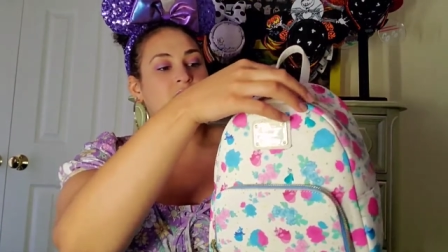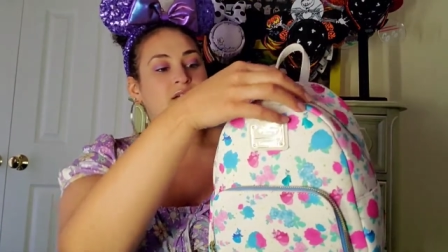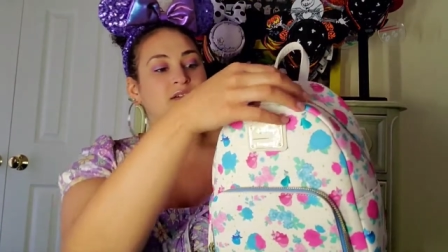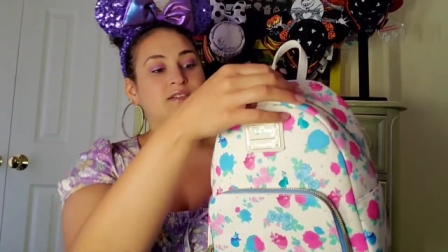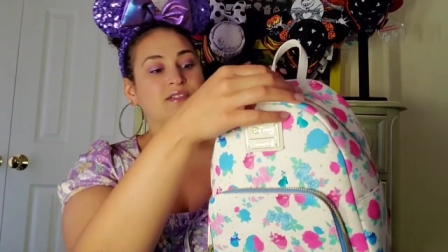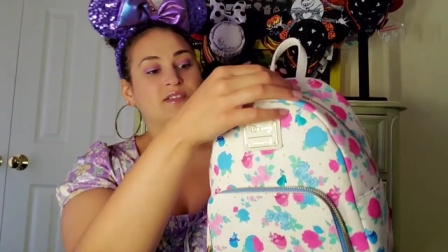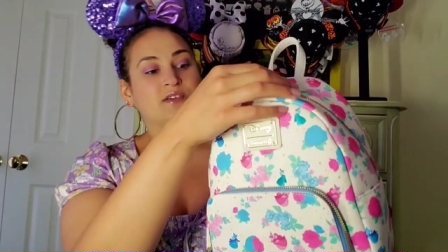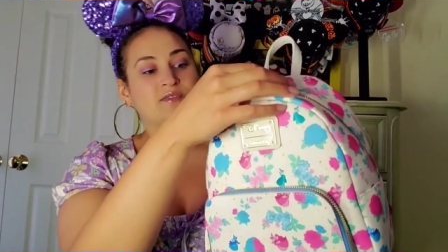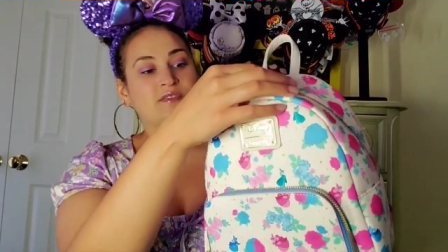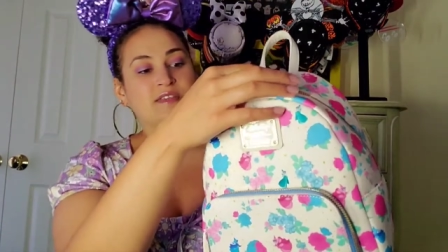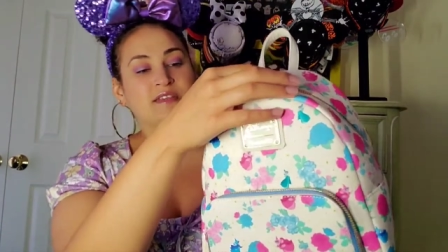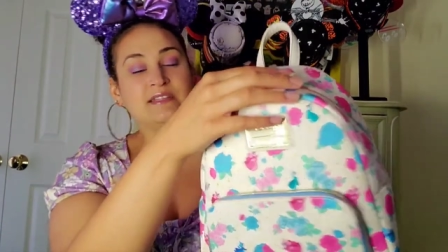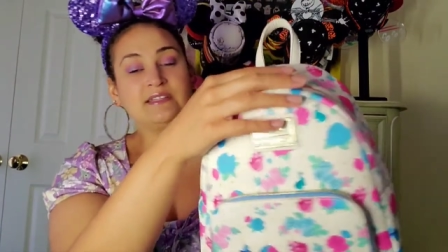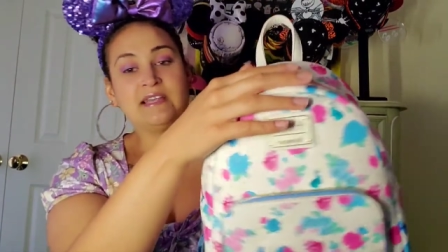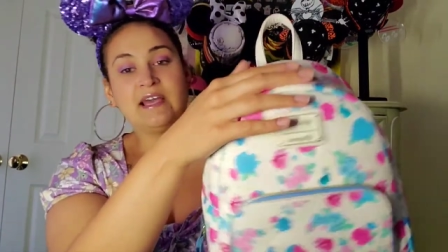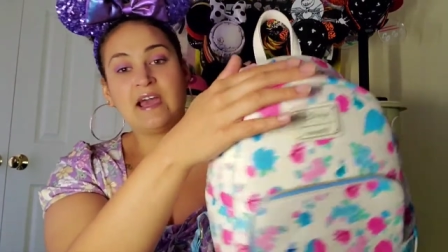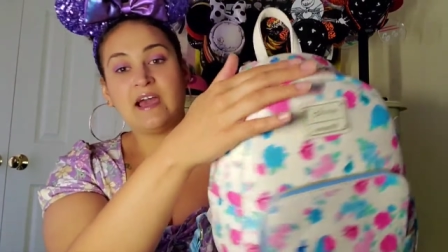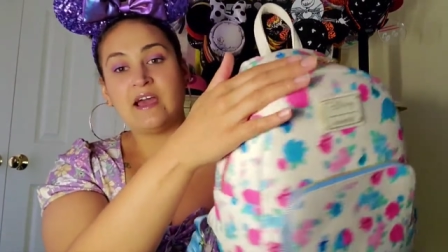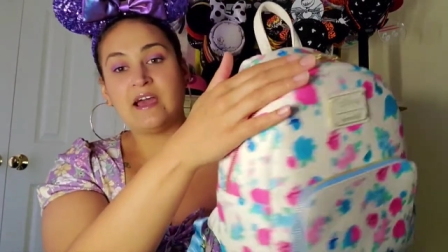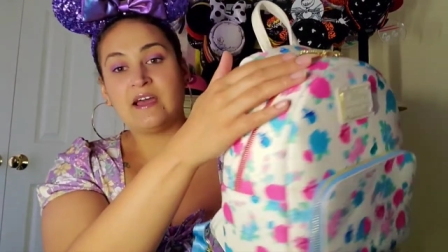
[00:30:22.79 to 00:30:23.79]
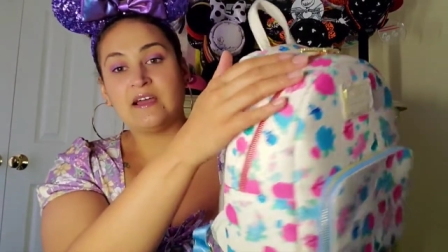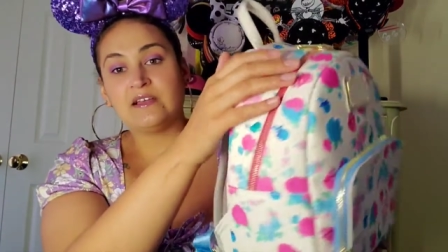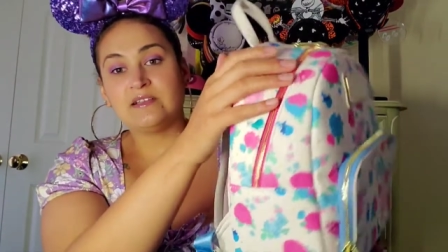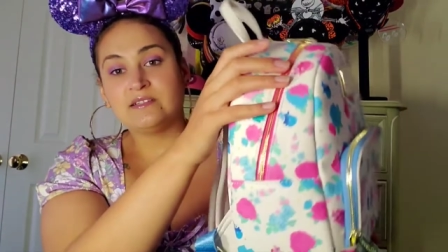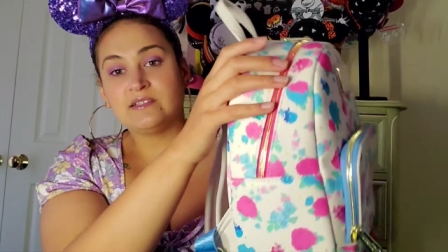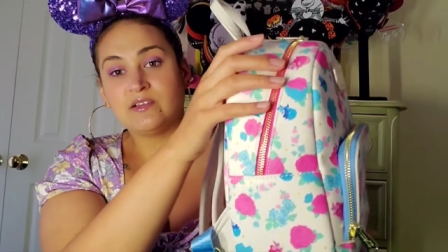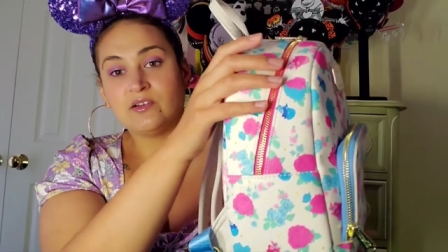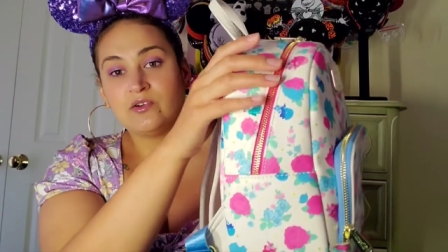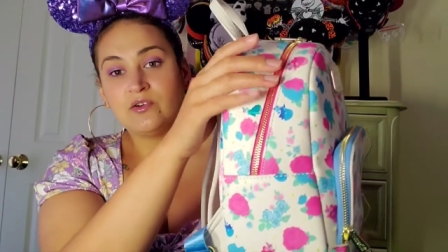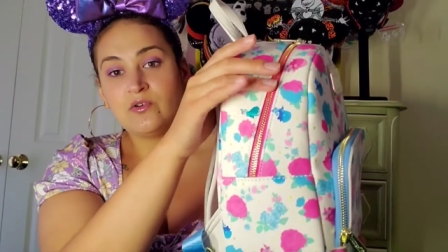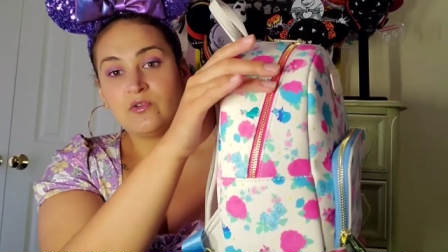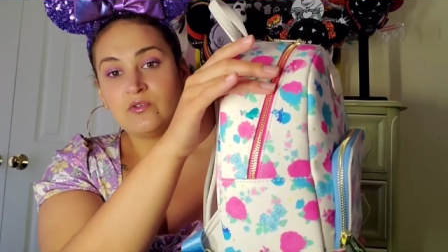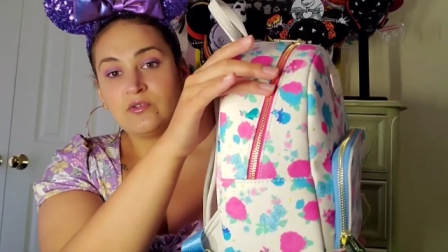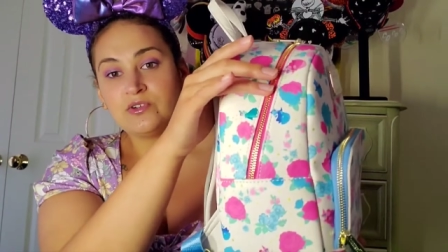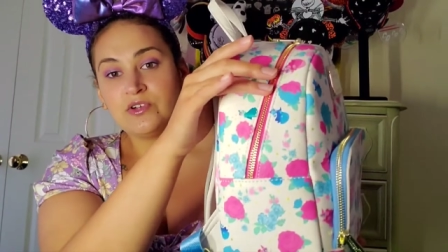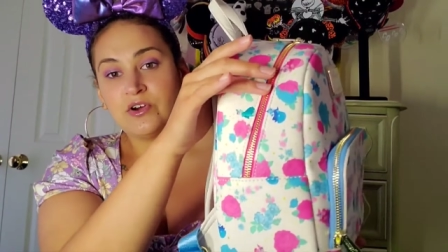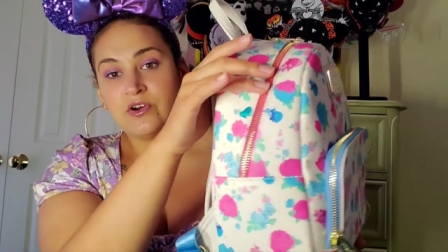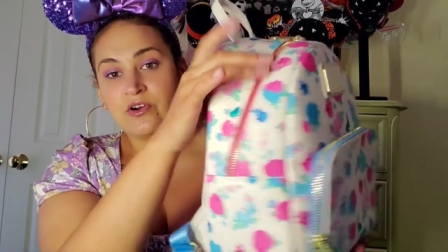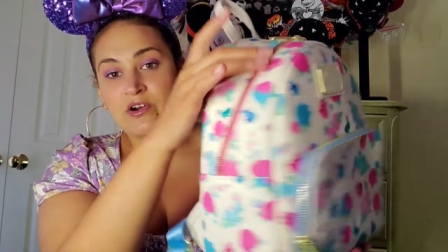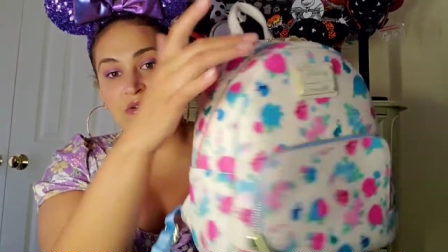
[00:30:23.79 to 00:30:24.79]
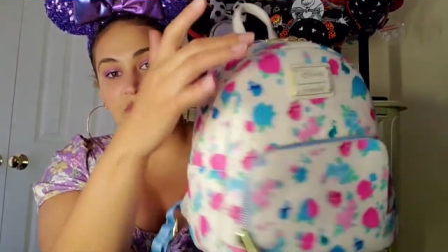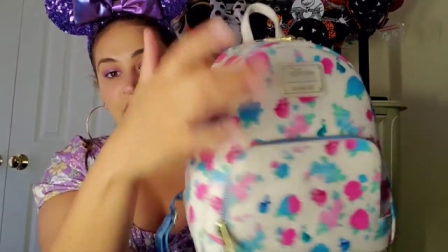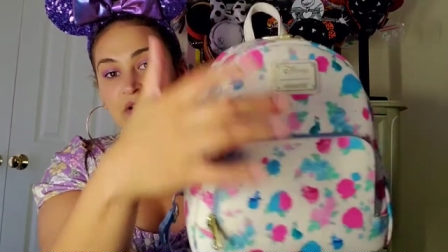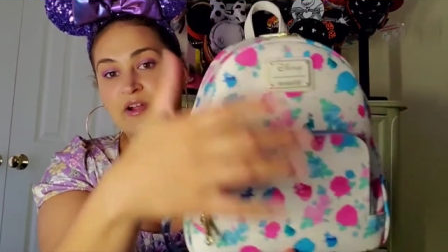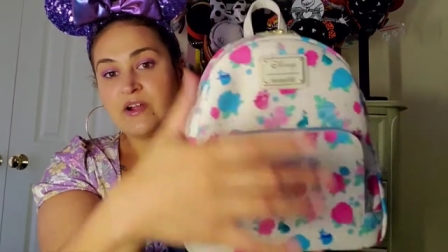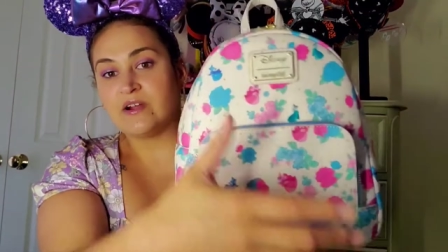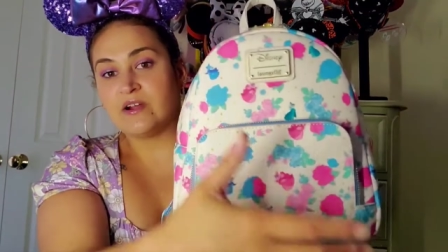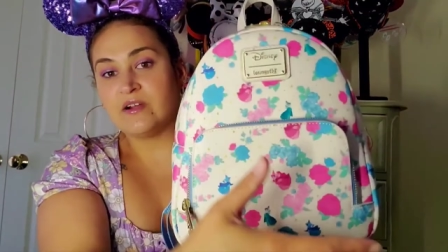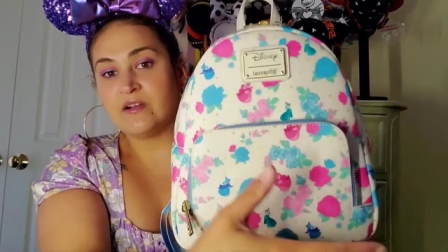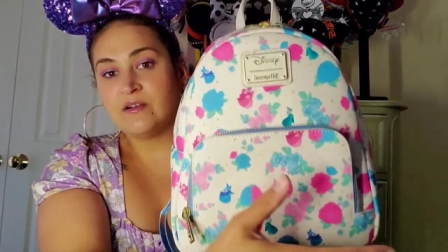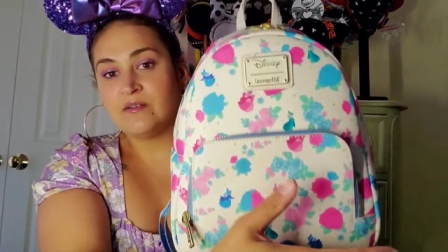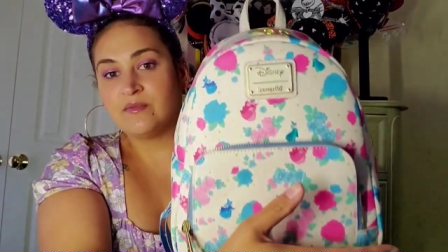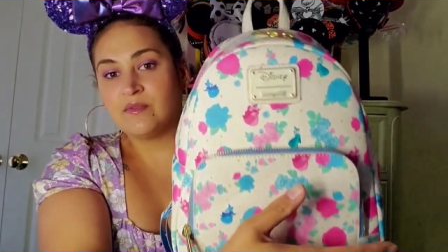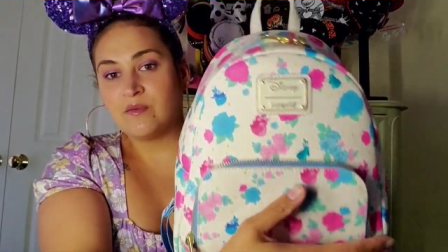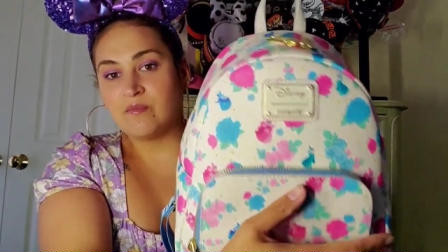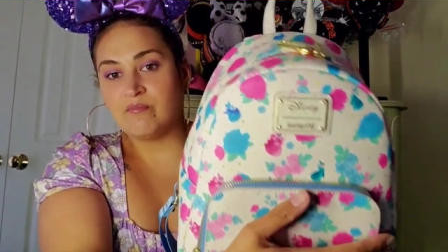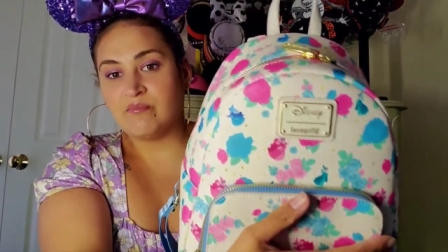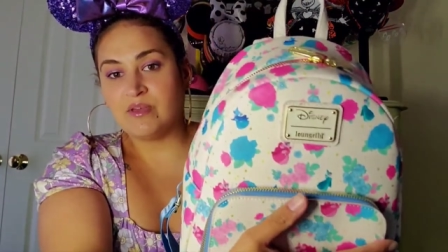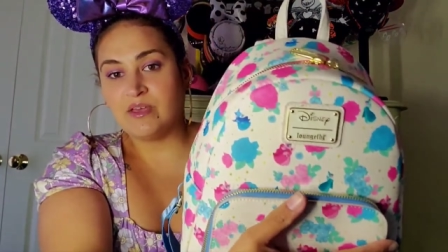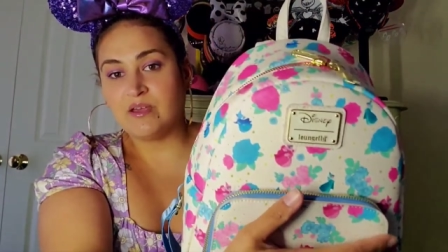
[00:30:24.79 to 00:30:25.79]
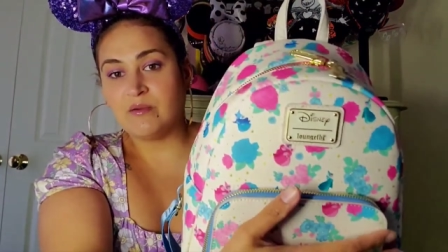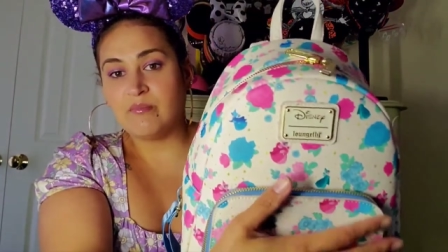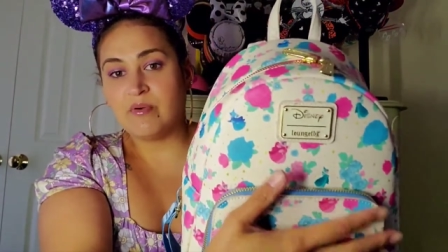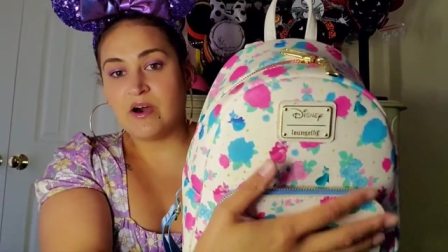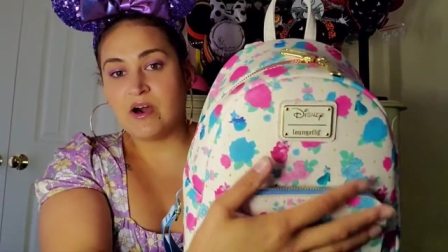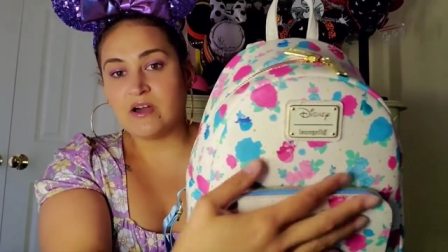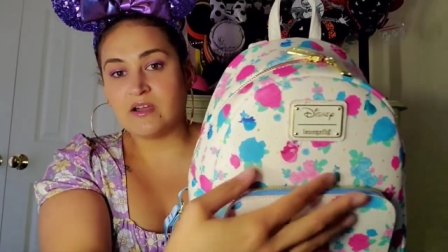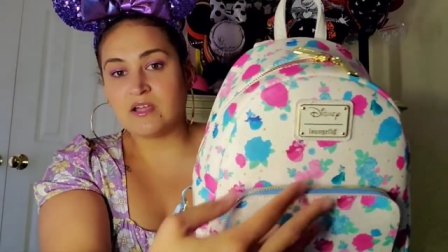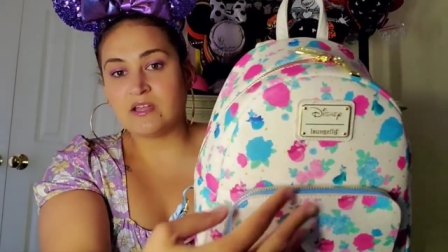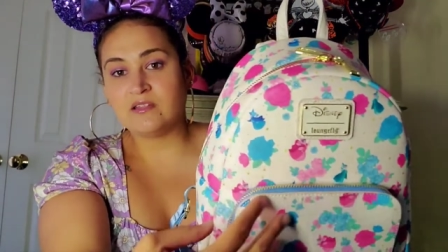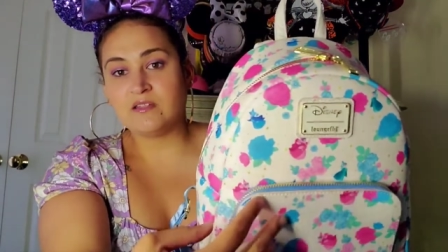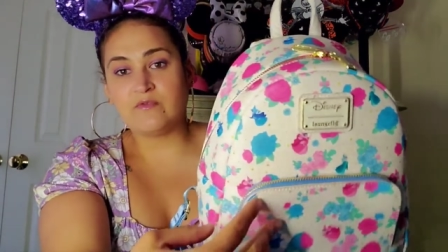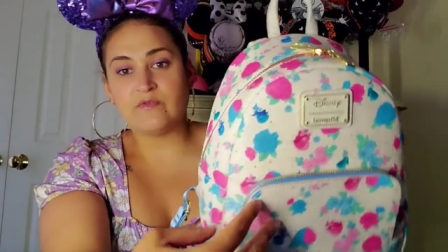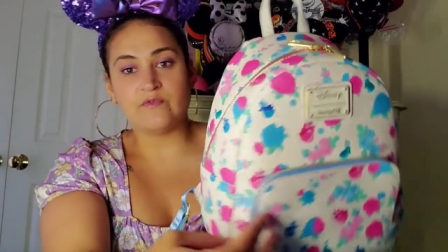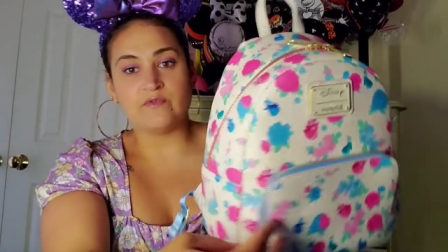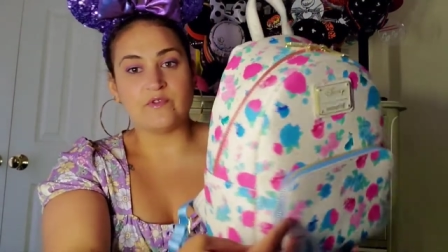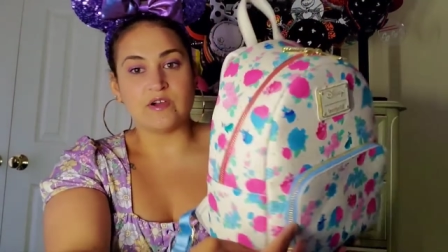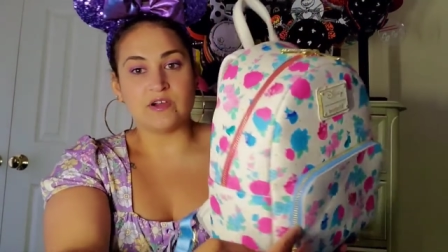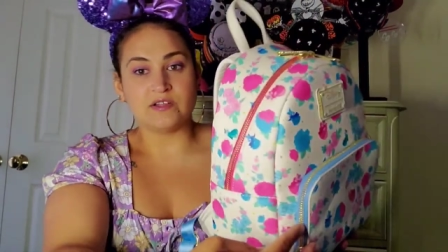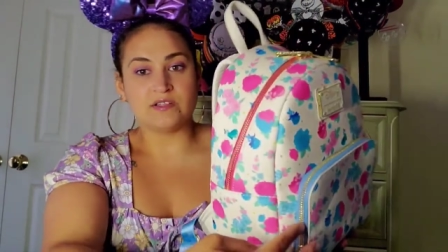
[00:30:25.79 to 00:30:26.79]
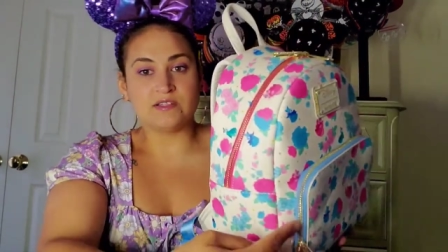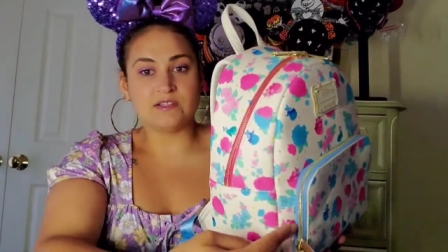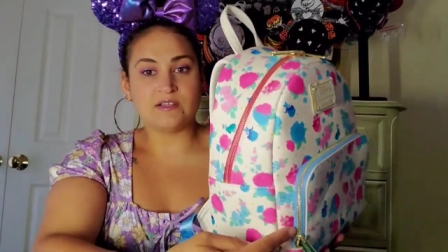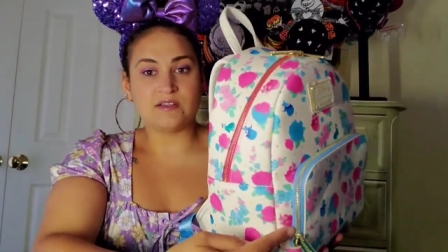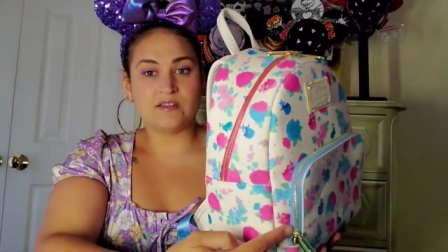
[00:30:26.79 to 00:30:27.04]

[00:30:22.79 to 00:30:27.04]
So this has gold hardware, big pocket in the front.